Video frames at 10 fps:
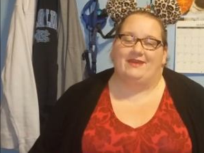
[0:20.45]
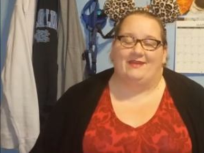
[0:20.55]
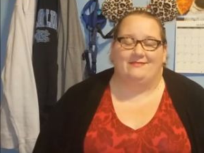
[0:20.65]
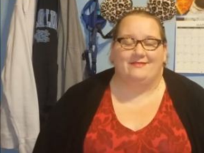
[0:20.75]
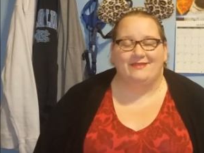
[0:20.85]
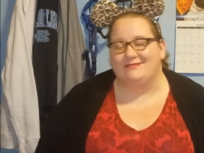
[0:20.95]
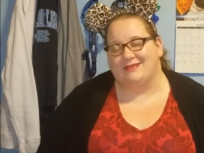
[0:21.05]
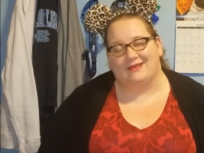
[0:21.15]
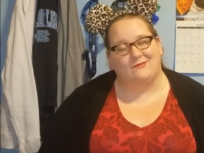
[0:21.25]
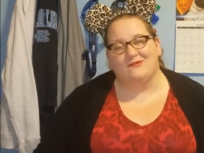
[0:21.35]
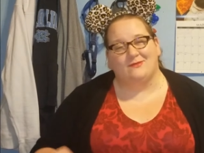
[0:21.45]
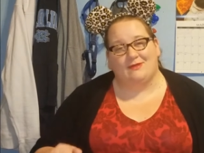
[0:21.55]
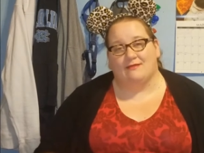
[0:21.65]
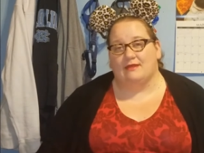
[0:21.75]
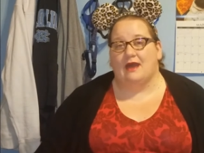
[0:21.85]
weekend. It's like I'm really
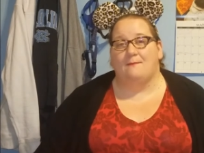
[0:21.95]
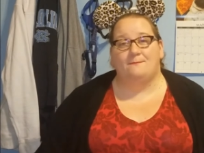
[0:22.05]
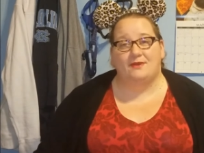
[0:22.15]
probably not.